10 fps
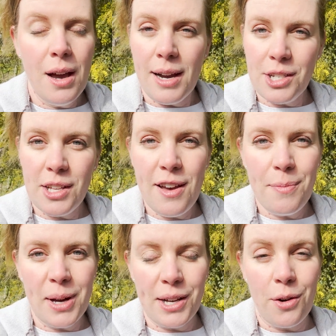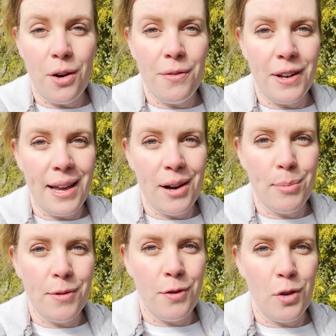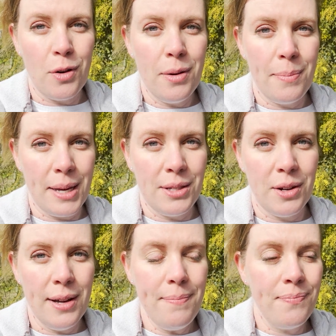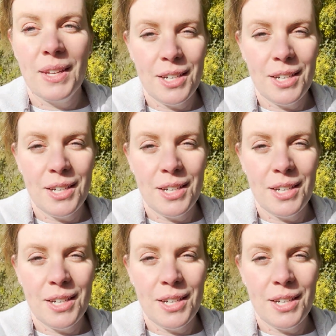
I actually have mine go off an hour before bedtime,